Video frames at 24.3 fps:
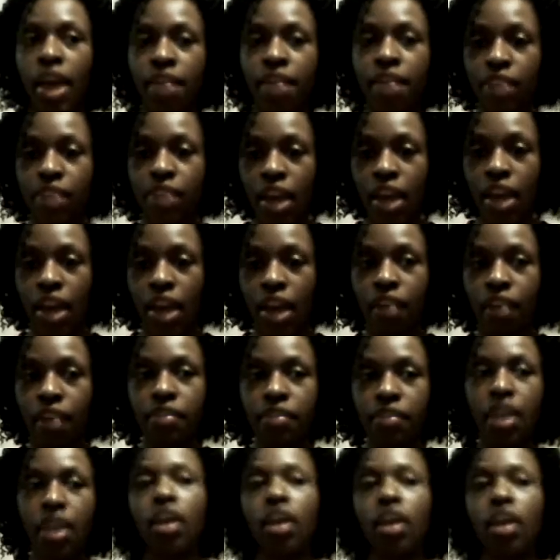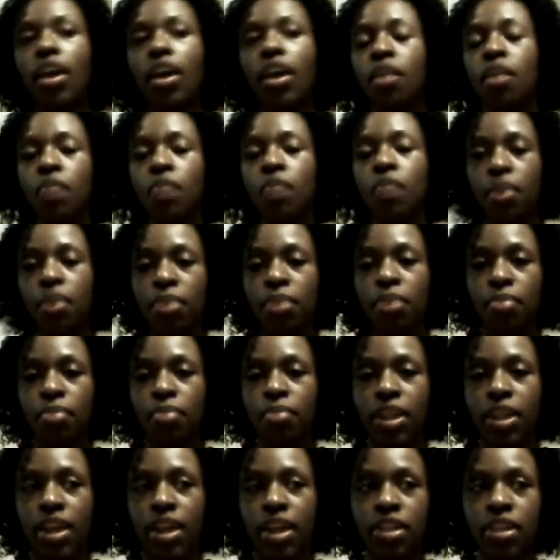kind of go half and half.
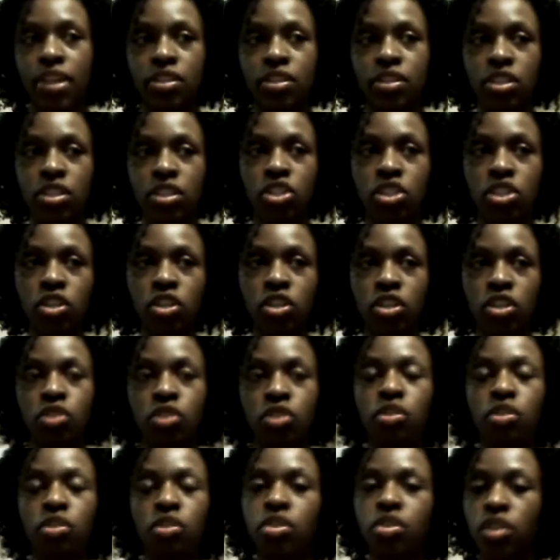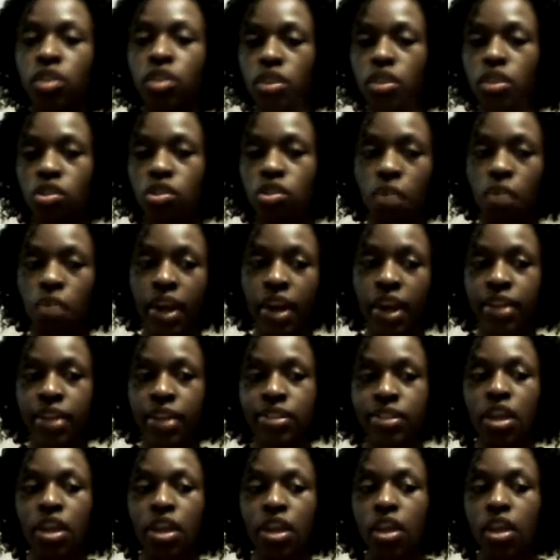And what I mean by that is, since you're going to do the circuit
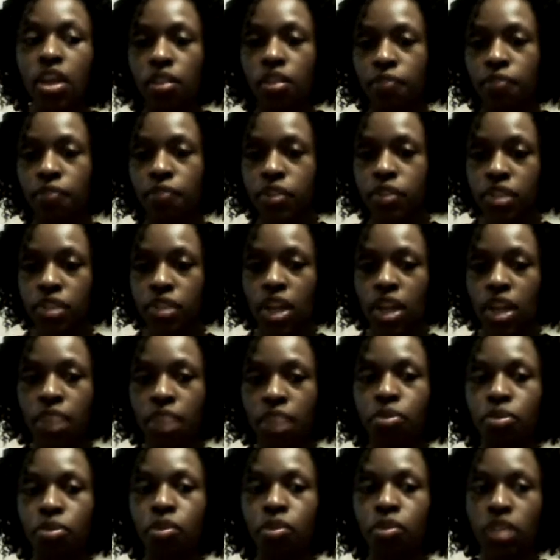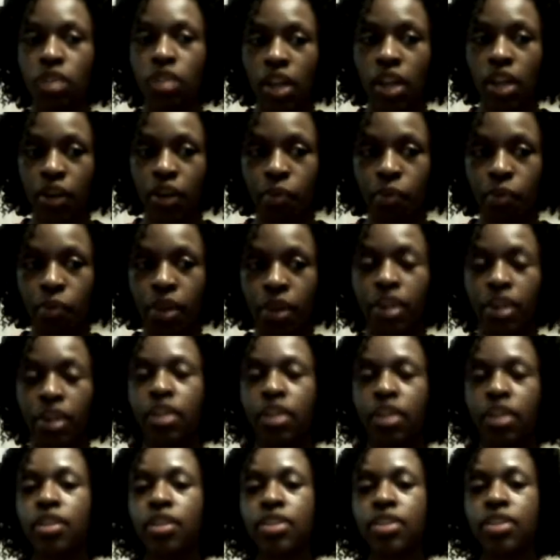twice, the first time do the
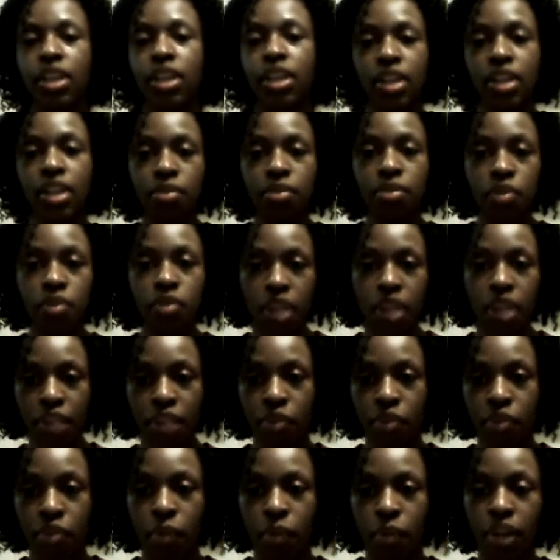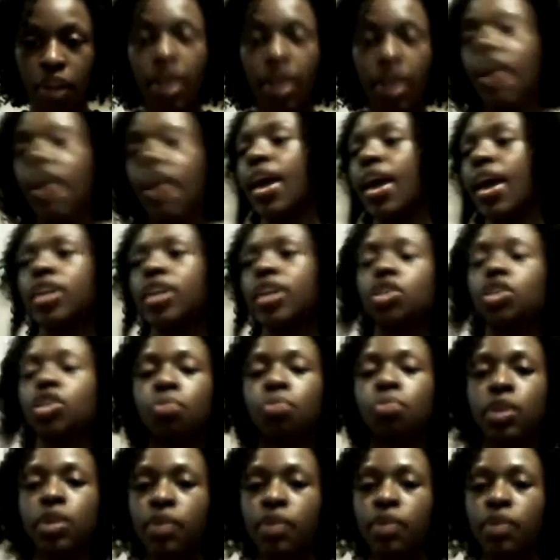lighter weight, and then the second time do the heavier weight.
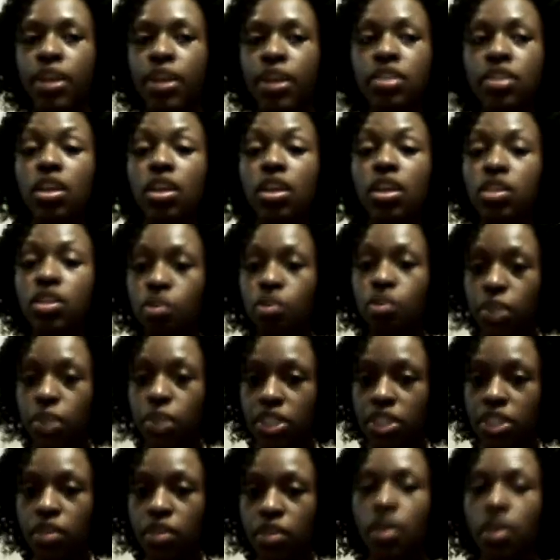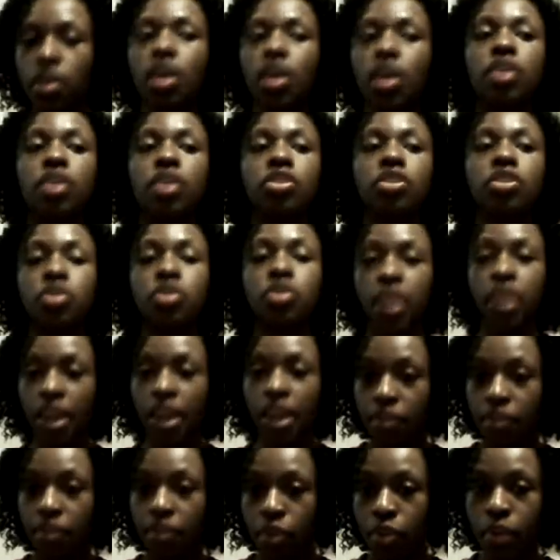As you progress, switch it.
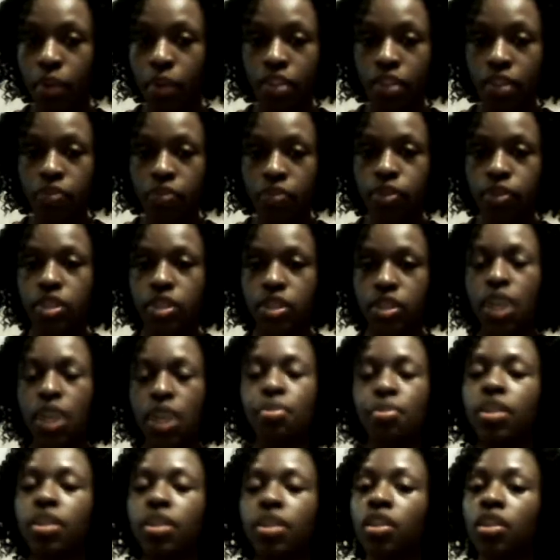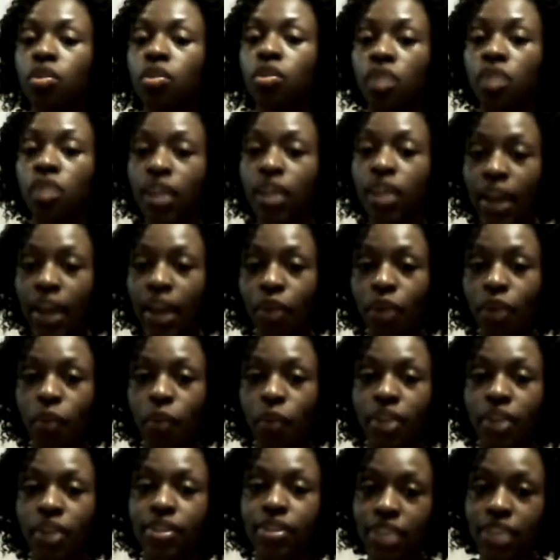Do the heavier weight the first time, and then do the
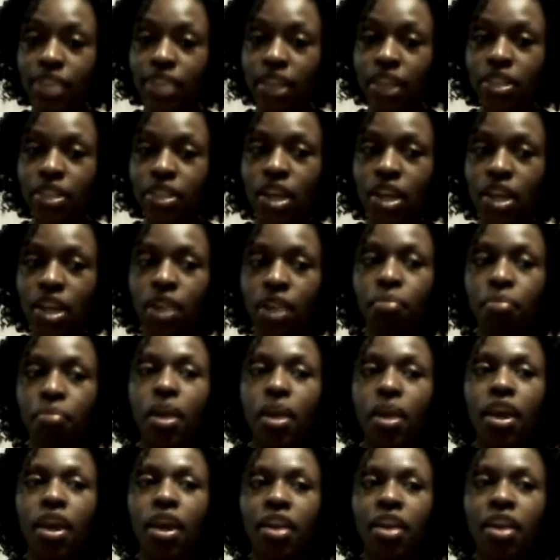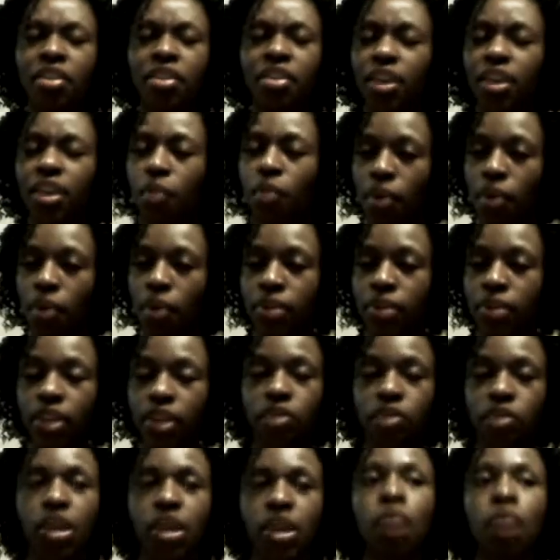lighter weight the second time. And you think,
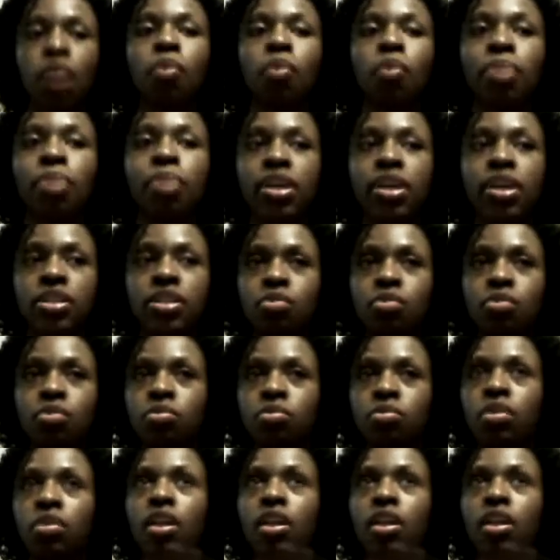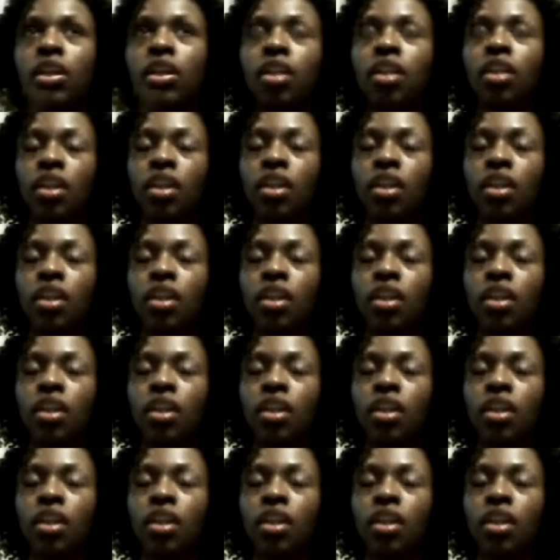why would I do that? Well, because